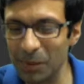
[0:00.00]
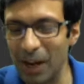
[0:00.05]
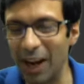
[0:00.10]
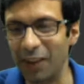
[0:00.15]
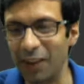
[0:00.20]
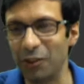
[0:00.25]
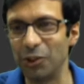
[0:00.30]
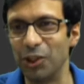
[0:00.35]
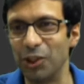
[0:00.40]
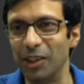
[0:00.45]

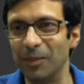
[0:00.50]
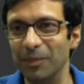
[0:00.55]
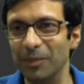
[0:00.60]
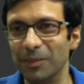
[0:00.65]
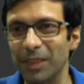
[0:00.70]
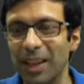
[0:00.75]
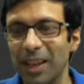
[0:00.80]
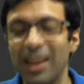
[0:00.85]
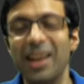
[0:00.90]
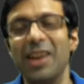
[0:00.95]
hydrogen.
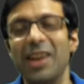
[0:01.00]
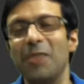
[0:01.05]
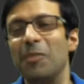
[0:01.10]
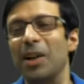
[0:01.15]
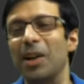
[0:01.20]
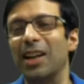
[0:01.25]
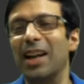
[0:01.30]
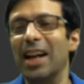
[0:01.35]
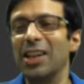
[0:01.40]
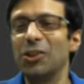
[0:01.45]

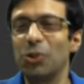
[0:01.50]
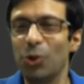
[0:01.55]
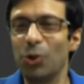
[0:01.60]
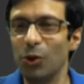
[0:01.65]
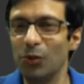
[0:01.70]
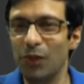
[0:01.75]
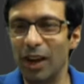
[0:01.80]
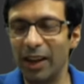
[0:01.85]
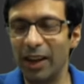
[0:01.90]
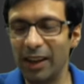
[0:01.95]
But guys,
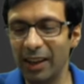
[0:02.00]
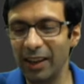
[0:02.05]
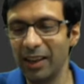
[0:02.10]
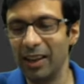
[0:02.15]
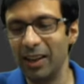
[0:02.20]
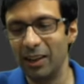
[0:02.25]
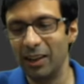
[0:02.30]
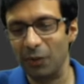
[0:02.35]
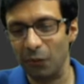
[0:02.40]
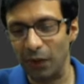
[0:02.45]
don't worry,
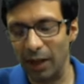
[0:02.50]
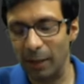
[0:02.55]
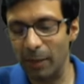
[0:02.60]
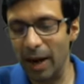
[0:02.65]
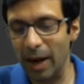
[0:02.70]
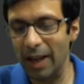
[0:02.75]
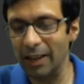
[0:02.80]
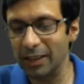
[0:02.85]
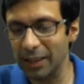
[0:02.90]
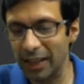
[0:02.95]
we'll
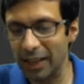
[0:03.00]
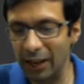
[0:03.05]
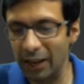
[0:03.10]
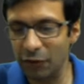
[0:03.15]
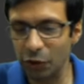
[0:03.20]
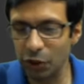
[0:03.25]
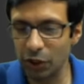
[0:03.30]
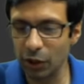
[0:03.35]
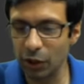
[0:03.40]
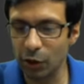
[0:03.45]
balance
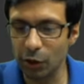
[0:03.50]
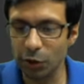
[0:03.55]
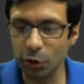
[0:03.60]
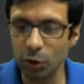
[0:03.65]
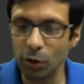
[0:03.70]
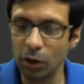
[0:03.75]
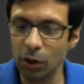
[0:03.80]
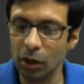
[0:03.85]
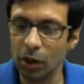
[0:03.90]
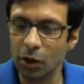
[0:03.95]
hydrogen
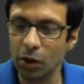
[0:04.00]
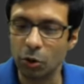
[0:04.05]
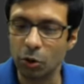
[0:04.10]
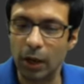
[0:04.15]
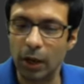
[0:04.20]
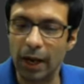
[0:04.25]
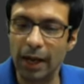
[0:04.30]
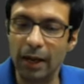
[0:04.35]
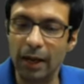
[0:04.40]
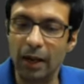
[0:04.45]
also.
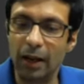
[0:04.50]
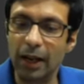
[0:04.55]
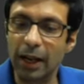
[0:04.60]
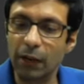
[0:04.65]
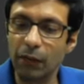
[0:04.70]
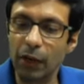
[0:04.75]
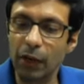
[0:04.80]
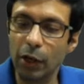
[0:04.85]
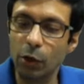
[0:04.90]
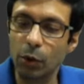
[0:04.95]
So
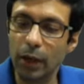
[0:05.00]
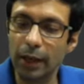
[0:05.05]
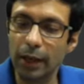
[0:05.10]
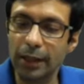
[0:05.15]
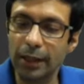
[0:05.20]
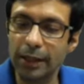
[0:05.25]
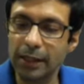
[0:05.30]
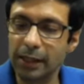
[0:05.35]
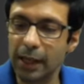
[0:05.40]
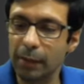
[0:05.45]
again, we look at
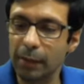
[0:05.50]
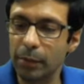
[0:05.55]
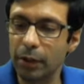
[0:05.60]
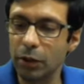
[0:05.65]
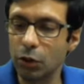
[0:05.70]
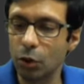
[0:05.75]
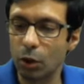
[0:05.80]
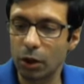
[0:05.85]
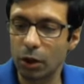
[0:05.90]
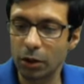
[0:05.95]
this table.
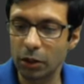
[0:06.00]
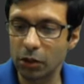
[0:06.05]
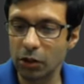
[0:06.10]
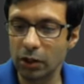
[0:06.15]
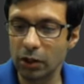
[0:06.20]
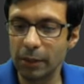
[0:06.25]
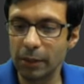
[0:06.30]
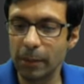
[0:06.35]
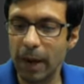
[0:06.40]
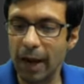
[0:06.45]
So
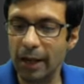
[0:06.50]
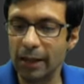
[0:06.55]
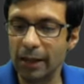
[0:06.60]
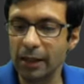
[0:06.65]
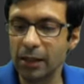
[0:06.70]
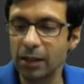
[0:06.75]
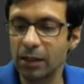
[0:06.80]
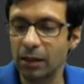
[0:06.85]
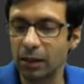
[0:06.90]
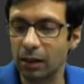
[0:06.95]
oxygen is
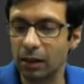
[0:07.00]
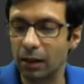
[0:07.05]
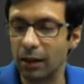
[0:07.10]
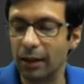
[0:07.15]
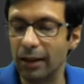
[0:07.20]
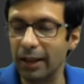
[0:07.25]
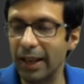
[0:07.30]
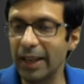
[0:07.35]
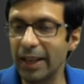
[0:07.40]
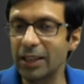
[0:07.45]
balanced.
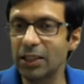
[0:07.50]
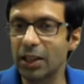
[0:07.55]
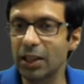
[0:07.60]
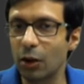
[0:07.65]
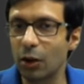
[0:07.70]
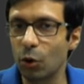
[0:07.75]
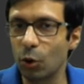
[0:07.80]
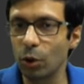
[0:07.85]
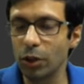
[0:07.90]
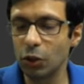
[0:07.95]
Next,
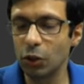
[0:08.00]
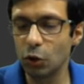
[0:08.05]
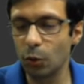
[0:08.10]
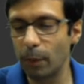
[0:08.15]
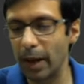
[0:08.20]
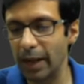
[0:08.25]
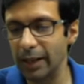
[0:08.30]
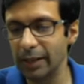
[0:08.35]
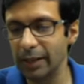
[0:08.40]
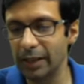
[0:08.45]
our goal is to
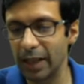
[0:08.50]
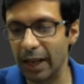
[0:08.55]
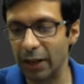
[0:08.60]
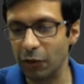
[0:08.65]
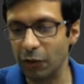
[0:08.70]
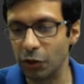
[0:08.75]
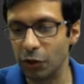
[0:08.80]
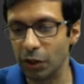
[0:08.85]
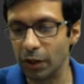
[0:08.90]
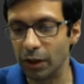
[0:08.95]
balance
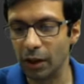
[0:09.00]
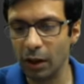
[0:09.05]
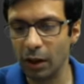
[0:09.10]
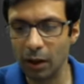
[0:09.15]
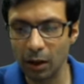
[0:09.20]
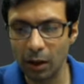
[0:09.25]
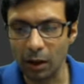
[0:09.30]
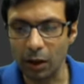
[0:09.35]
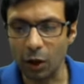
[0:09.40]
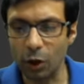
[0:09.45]
hydrogen.
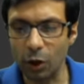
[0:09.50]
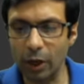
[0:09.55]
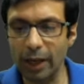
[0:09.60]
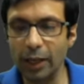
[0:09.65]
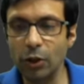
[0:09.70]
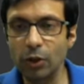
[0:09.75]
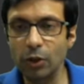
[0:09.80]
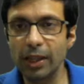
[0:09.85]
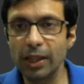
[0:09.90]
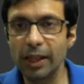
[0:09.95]
Now, can
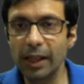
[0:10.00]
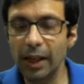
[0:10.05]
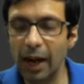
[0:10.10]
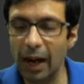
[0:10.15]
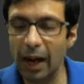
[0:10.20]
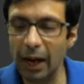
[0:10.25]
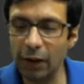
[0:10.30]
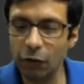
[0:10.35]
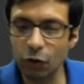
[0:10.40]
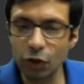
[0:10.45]
you see
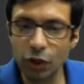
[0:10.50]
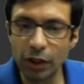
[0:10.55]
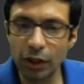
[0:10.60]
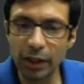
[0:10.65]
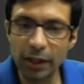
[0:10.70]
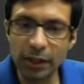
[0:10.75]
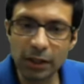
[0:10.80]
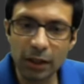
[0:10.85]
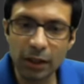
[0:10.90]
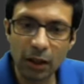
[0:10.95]
hydrogen
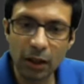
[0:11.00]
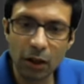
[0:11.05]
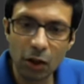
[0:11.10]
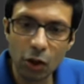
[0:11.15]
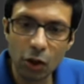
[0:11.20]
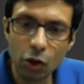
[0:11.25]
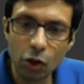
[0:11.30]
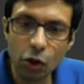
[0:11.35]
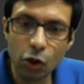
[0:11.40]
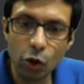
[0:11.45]
is
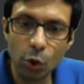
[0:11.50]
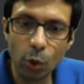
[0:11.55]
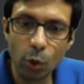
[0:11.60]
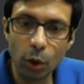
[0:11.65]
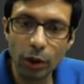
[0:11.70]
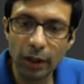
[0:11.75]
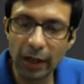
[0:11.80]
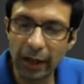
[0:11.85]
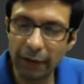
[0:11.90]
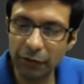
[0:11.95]
2
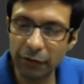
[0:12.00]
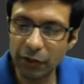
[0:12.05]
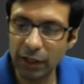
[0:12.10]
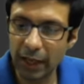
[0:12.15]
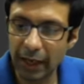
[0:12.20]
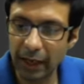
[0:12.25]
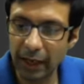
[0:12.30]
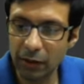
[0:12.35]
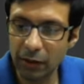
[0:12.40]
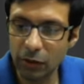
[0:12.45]
on the left
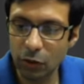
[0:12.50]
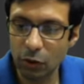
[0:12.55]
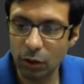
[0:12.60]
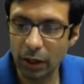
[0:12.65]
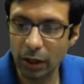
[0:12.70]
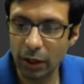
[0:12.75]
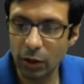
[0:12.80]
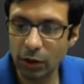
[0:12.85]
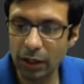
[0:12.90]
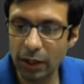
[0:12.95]
side? So
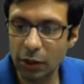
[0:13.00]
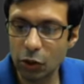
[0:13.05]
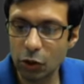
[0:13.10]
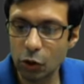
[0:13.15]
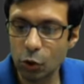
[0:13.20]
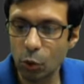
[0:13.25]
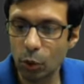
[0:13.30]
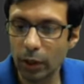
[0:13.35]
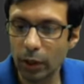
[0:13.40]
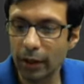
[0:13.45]
can you see it's
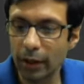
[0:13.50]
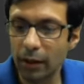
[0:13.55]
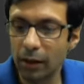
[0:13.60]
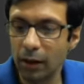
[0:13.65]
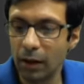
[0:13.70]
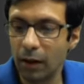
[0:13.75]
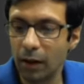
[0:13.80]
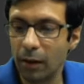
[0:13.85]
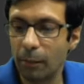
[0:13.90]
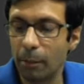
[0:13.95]
2 here,
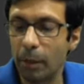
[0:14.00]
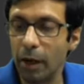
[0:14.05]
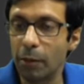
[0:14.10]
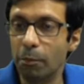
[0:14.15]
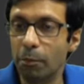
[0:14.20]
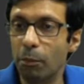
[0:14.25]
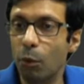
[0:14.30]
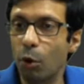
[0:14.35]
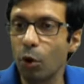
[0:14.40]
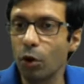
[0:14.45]
but
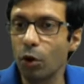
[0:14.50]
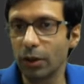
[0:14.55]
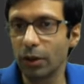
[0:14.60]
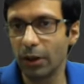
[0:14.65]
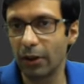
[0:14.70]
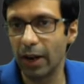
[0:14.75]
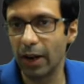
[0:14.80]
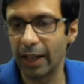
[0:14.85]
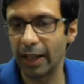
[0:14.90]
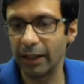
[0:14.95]
more on
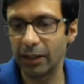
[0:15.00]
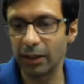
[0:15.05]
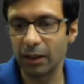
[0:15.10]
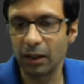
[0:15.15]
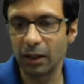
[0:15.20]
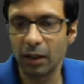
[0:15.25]
the right?